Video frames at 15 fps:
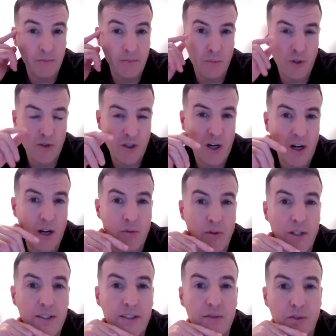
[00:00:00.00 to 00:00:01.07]
much higher
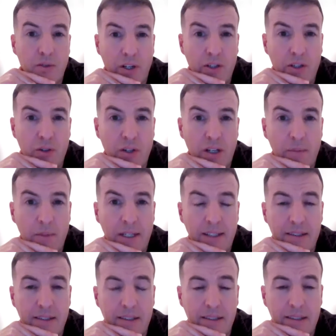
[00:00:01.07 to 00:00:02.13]
risk for injuring a
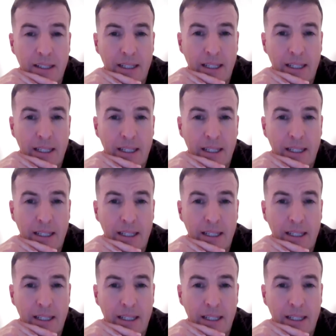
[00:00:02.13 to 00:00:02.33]
meniscus.